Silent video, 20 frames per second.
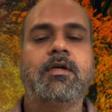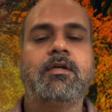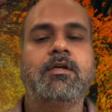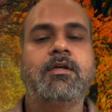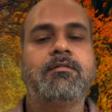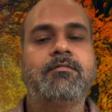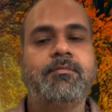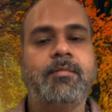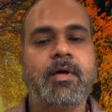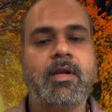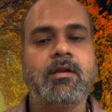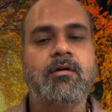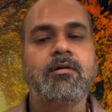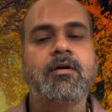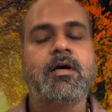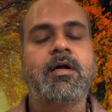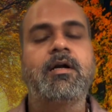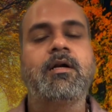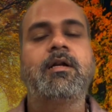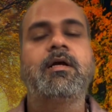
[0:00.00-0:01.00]
If Balava
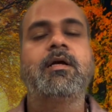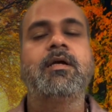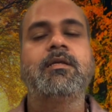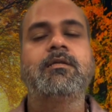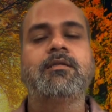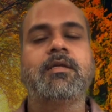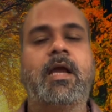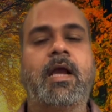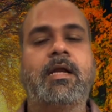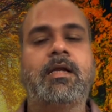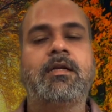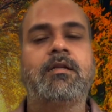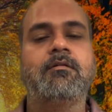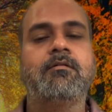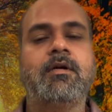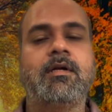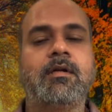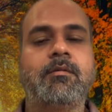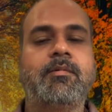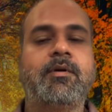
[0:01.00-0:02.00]
Karana is active
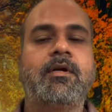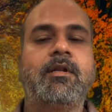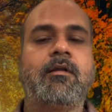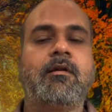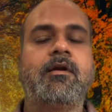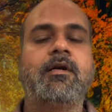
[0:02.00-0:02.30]
at a particular